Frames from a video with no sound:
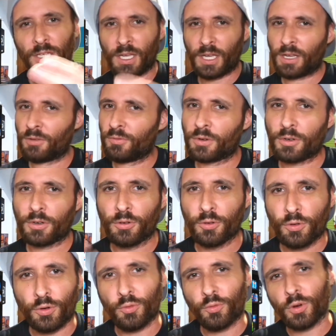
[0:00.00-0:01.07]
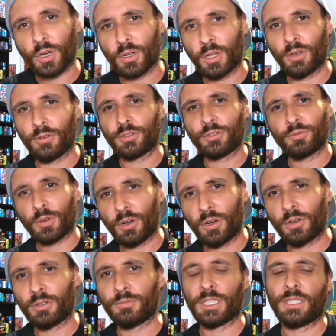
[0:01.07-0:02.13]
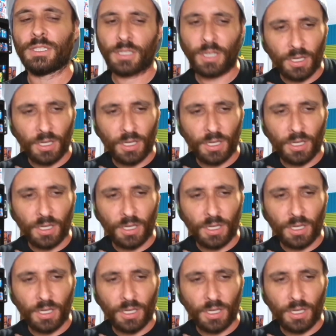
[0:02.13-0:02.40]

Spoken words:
yeah, we're cool, we're close, we're homies,